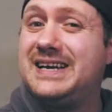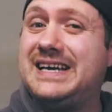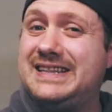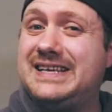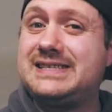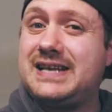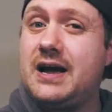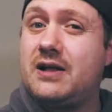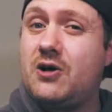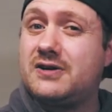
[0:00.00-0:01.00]
And this
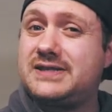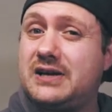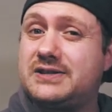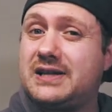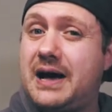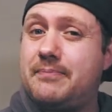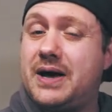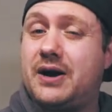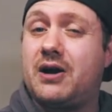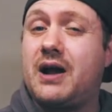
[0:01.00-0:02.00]
dialogue sounds a lot
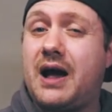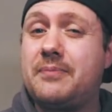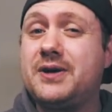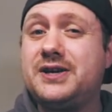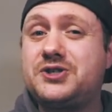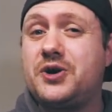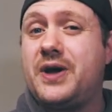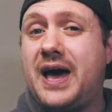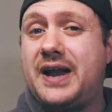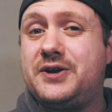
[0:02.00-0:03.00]
better. I'm gonna show
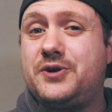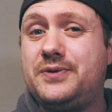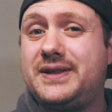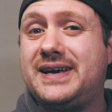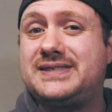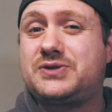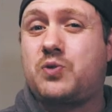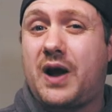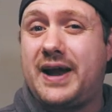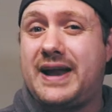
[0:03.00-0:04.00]
you how to do this
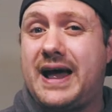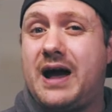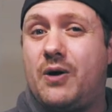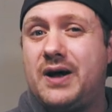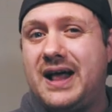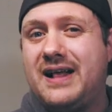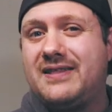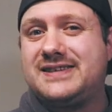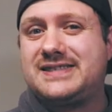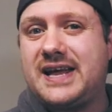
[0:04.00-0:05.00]
right now.
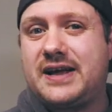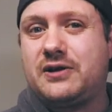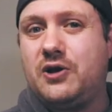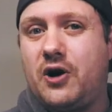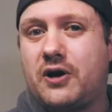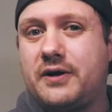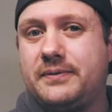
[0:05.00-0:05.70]
Let's take a look.